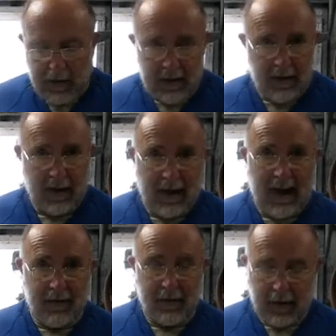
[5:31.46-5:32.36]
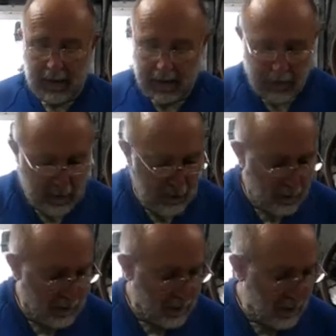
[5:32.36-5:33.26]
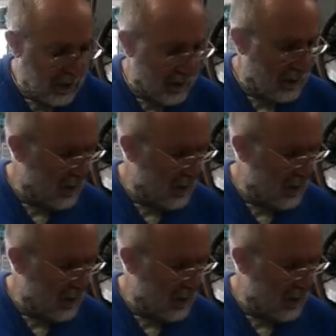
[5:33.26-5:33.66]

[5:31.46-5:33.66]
doesn't laugh at another when you put it together.